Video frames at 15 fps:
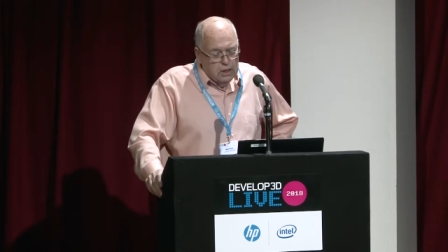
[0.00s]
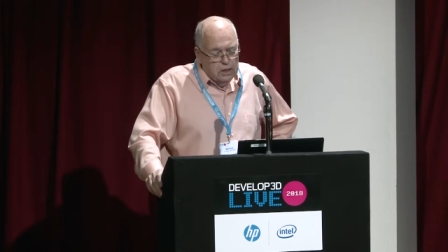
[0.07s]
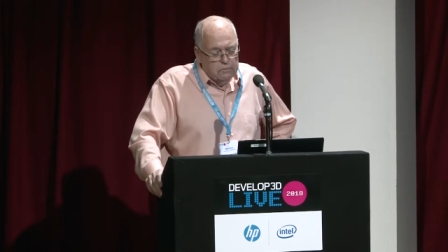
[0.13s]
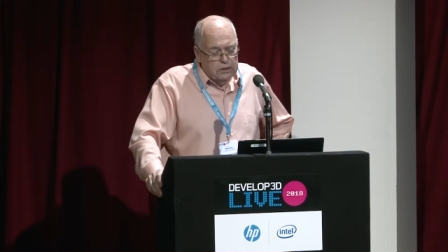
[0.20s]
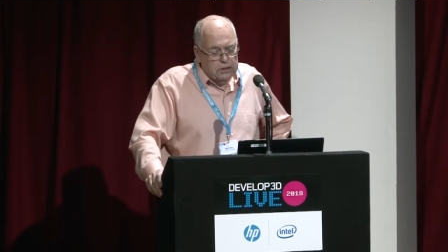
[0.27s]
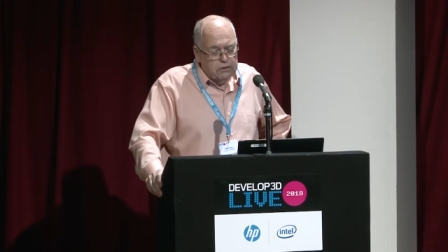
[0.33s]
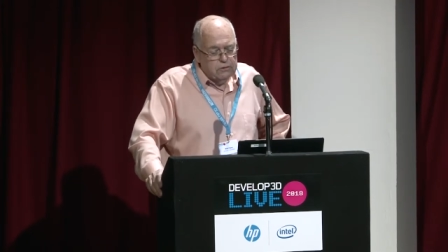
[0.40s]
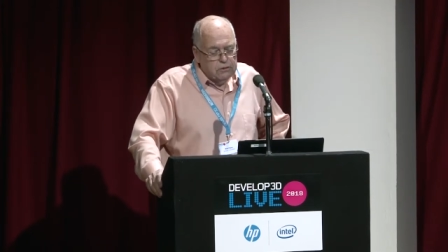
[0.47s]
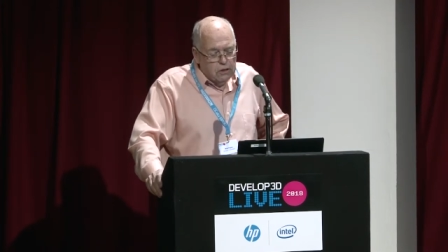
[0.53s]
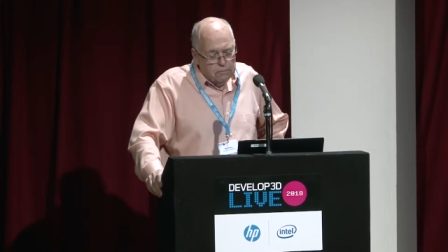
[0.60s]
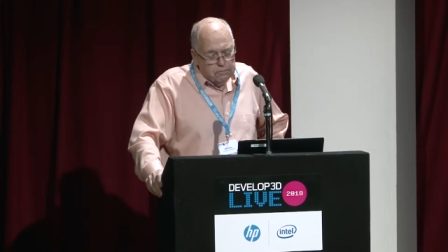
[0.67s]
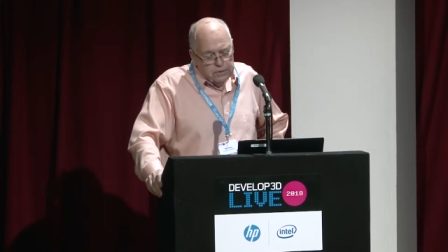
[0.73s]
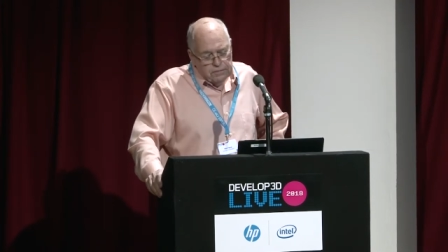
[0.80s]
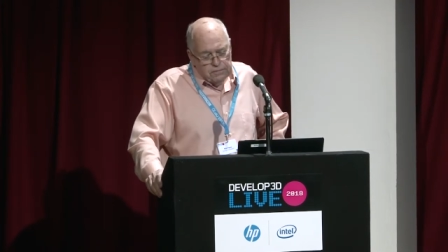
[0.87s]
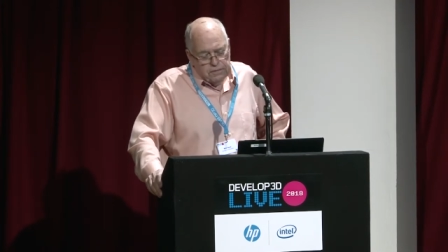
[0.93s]
When you
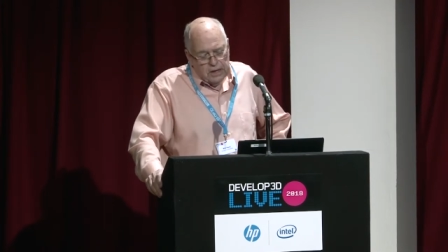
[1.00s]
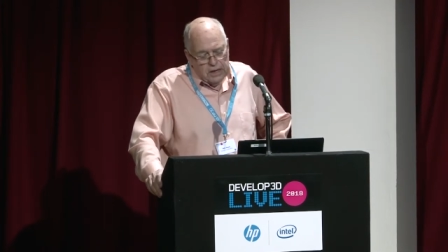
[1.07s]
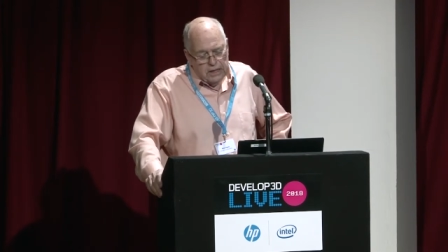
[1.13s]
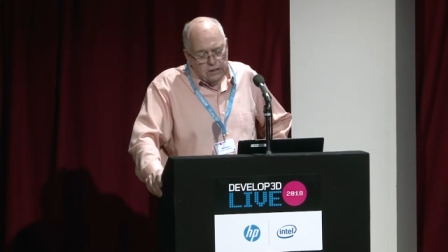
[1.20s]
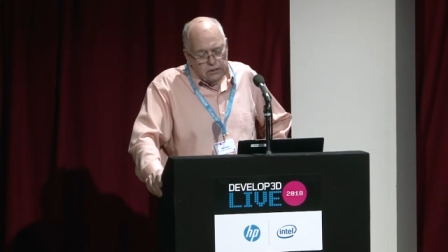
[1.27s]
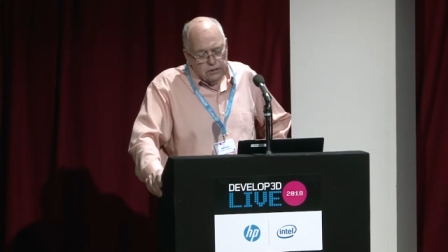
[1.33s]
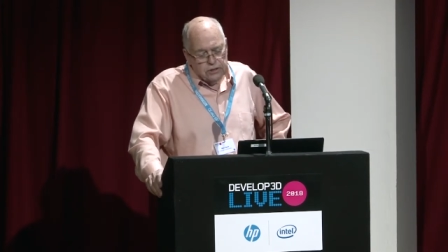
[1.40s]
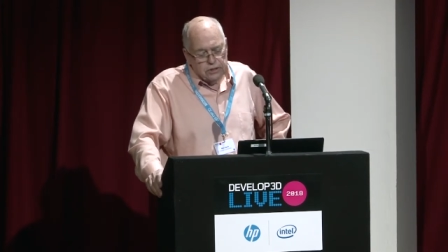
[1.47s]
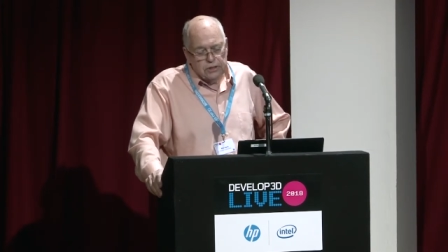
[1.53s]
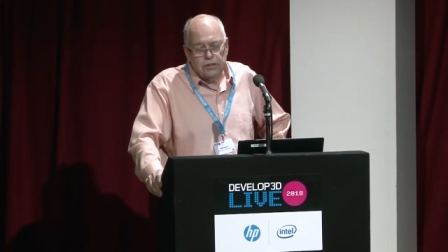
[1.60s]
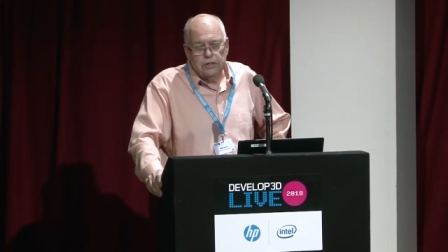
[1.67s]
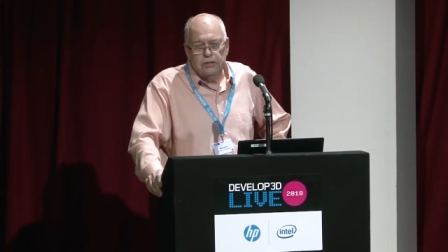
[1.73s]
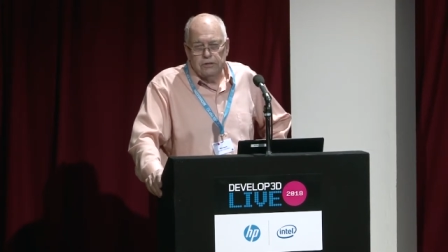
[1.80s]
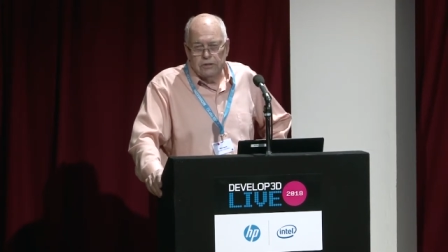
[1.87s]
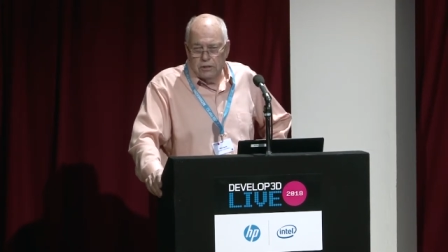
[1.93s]
copy files,
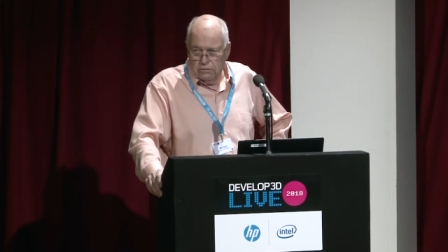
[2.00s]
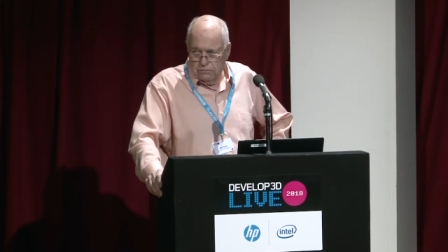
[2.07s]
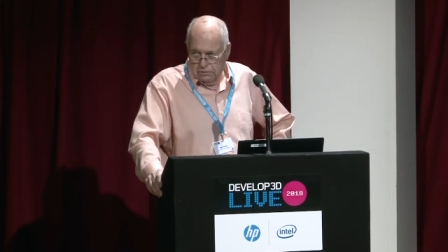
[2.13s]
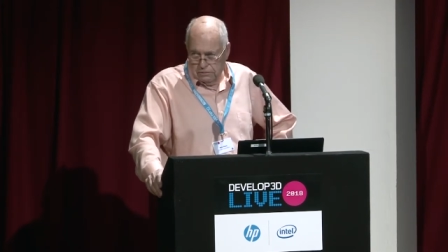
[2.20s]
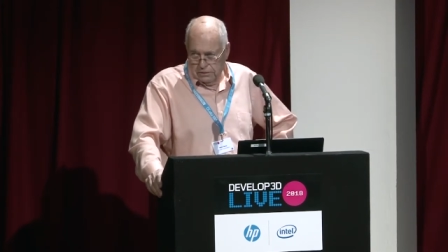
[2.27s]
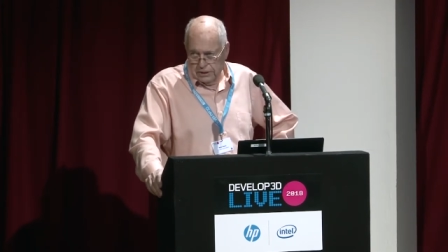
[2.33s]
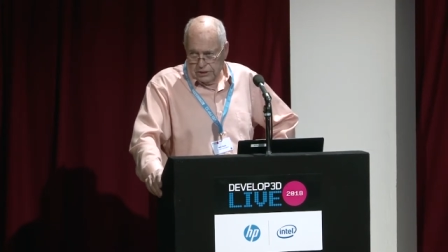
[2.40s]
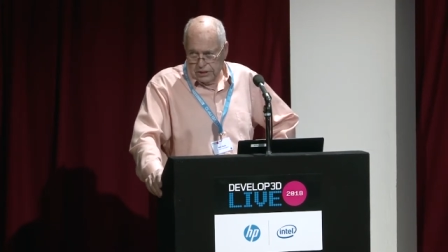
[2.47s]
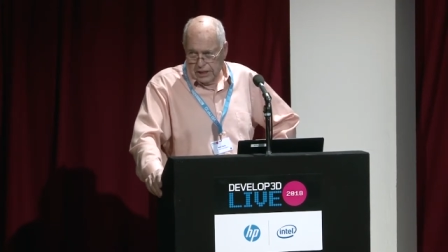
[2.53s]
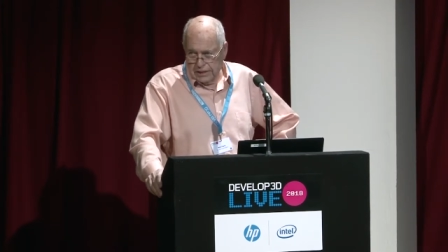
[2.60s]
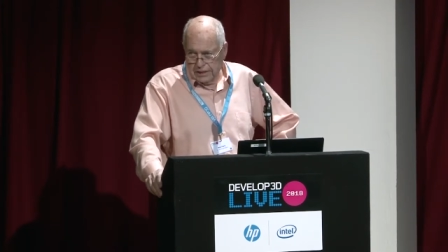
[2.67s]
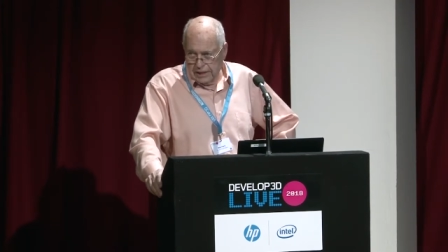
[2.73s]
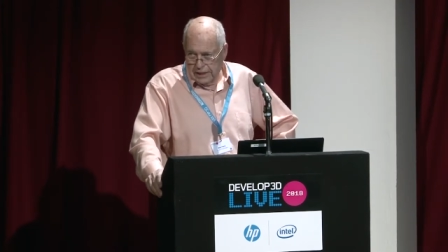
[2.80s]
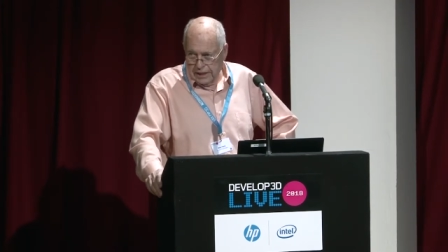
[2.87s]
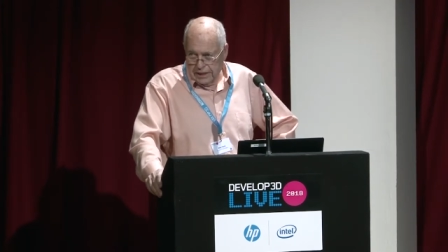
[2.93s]
you don't always get
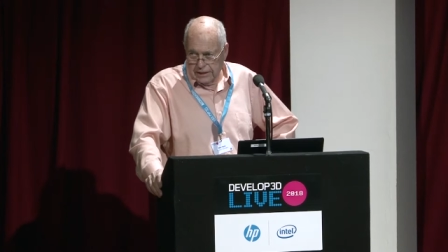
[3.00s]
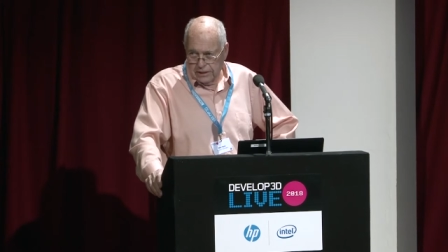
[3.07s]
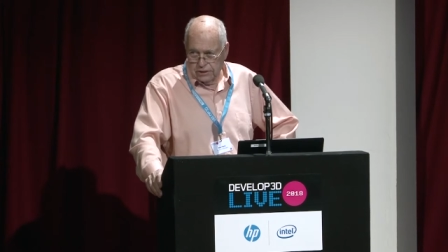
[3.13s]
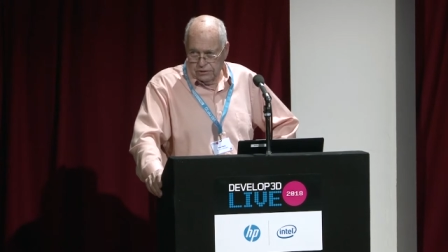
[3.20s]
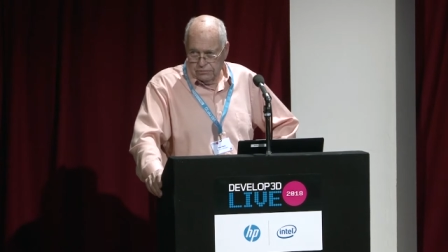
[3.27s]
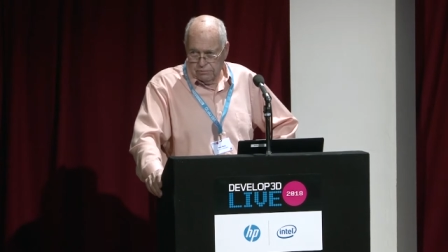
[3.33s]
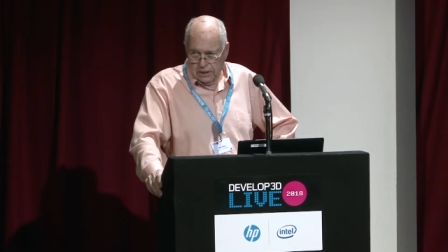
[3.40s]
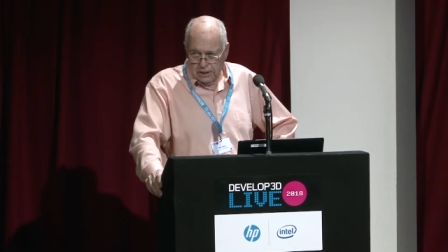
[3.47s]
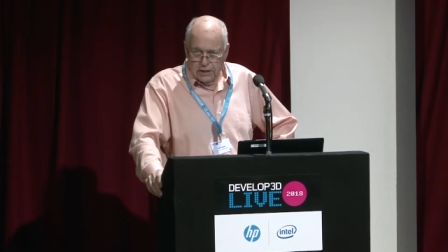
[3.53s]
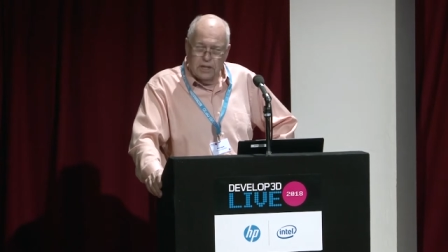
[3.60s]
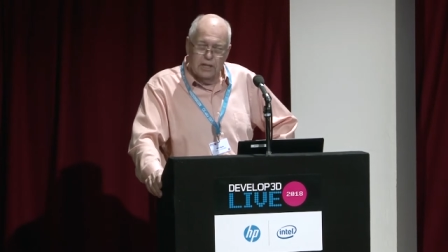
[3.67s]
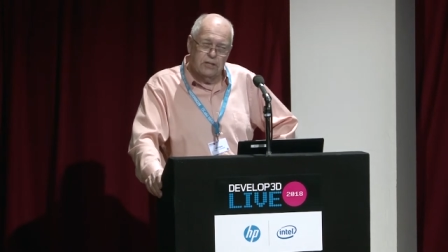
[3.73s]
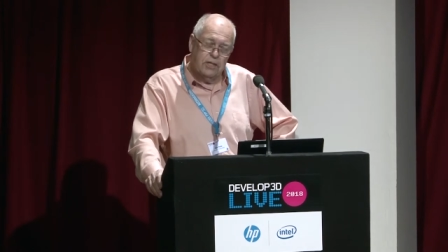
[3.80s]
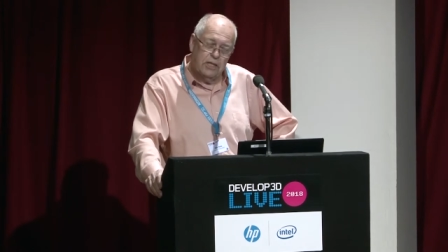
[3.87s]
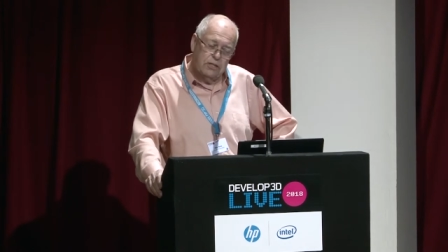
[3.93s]
the latest one,
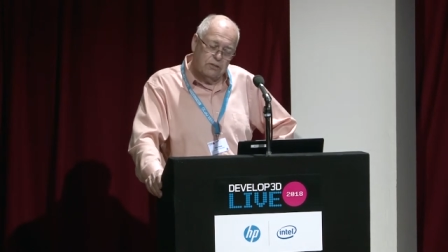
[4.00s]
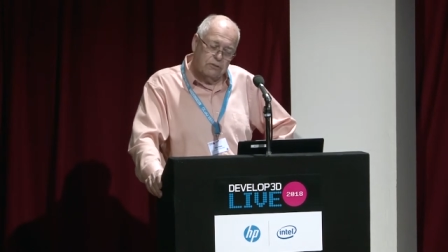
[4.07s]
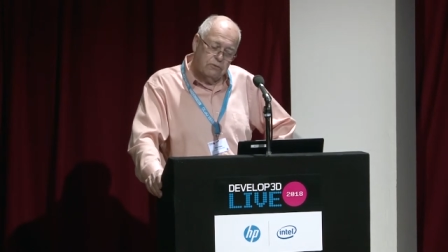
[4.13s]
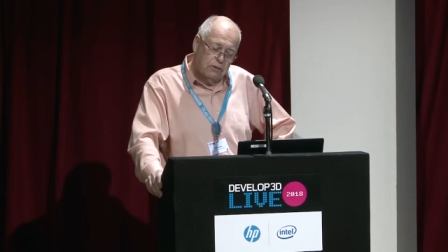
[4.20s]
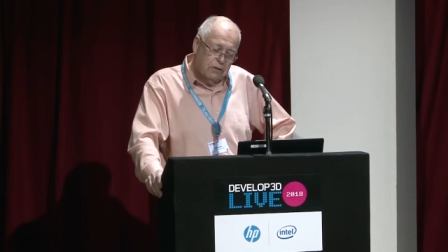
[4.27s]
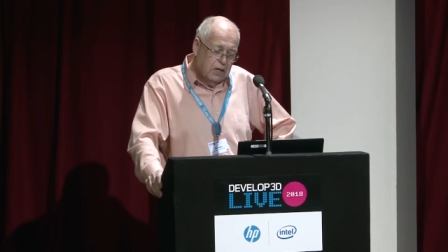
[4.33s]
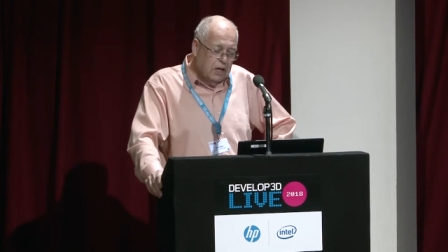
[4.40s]
and then